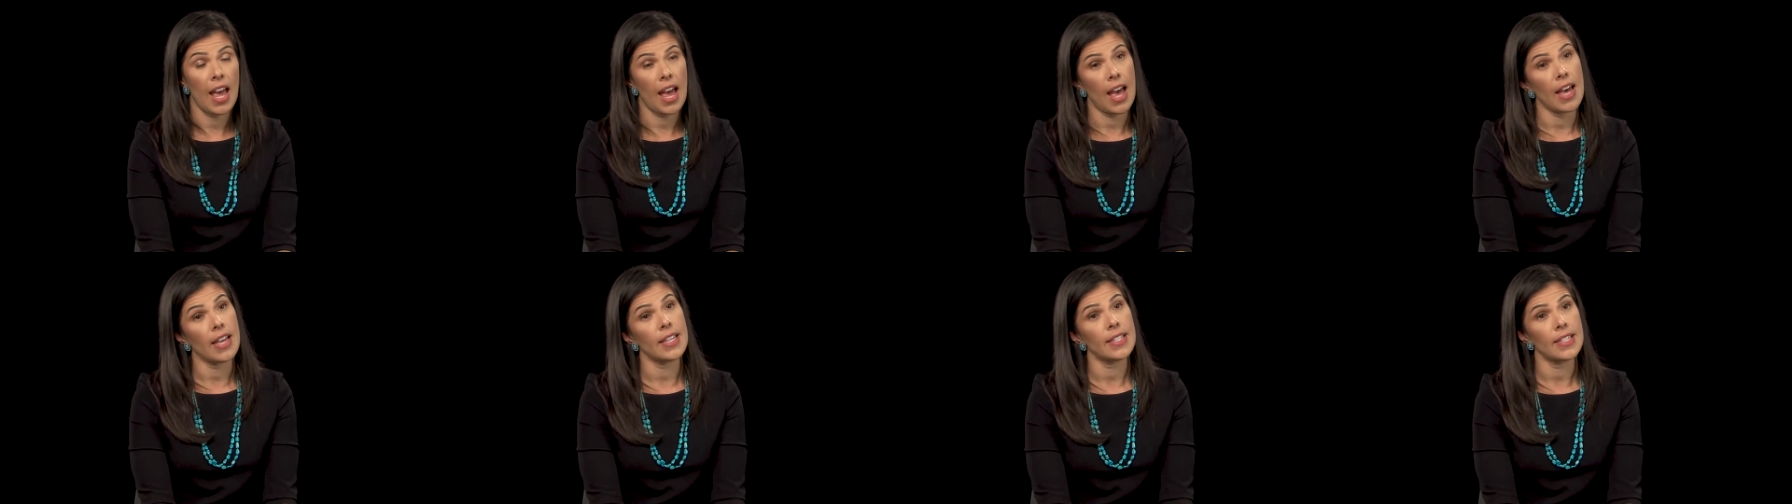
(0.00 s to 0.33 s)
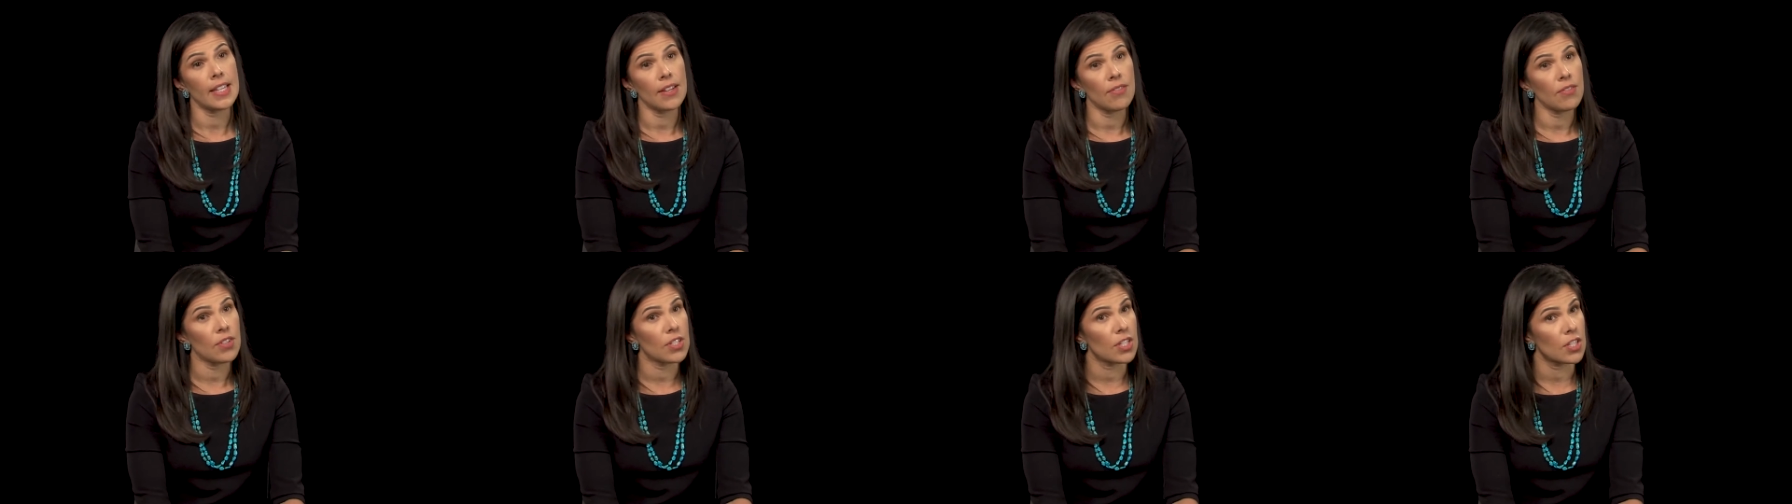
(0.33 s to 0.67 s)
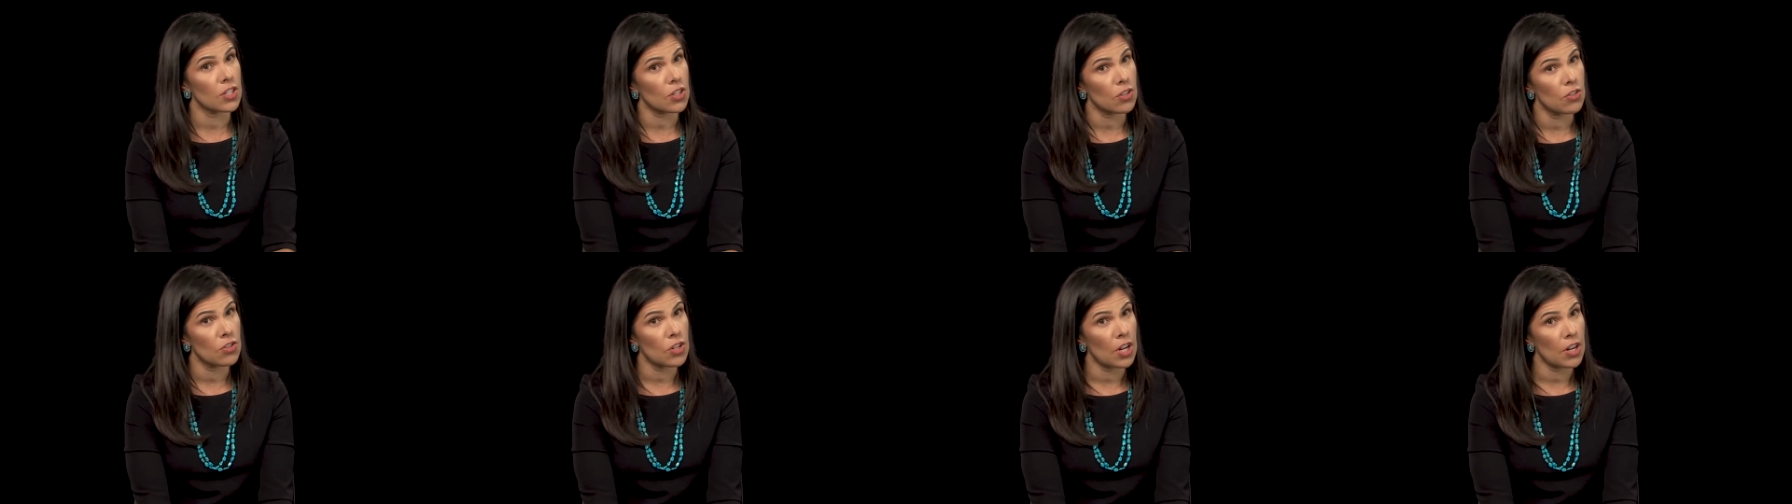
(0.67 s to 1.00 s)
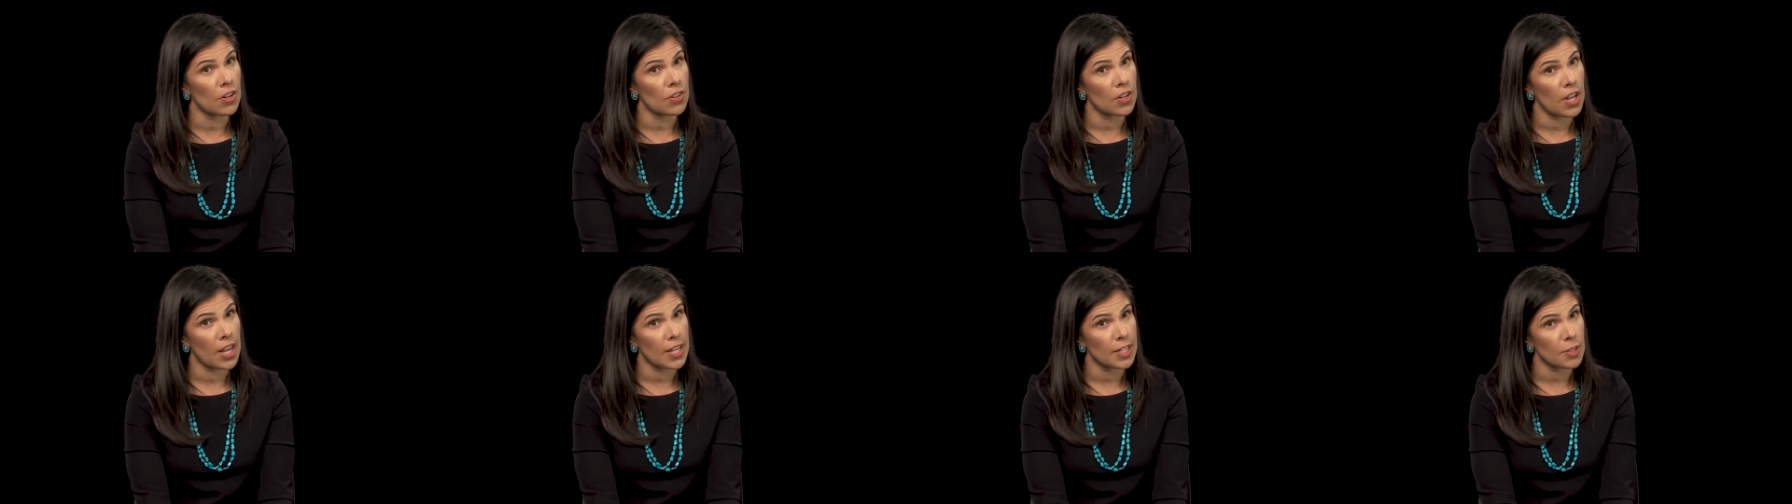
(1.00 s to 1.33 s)
at San Francisco
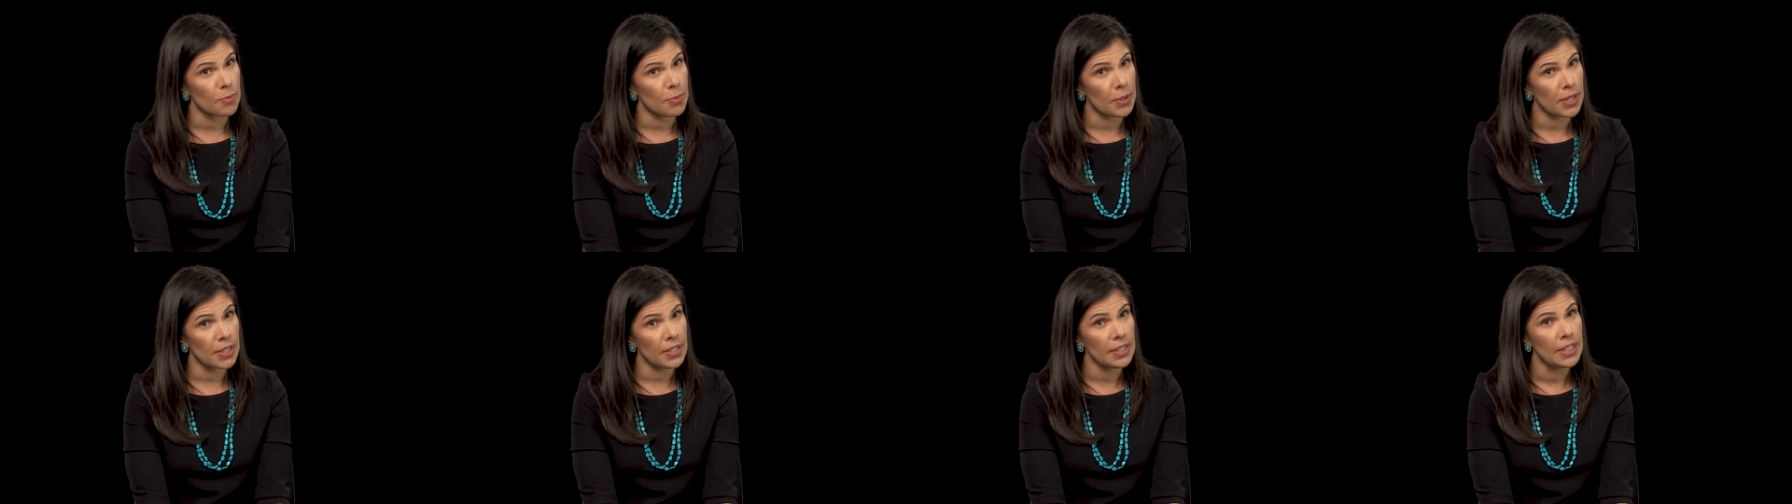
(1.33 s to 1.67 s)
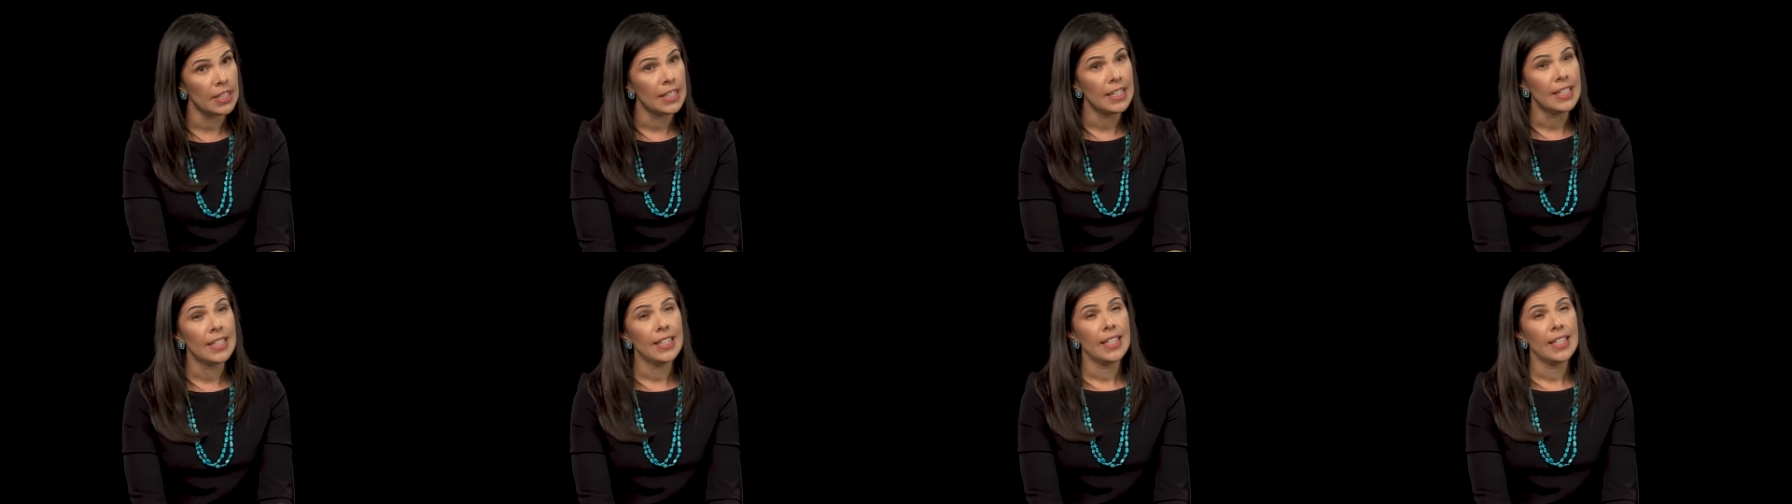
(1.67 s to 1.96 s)
General Hospital.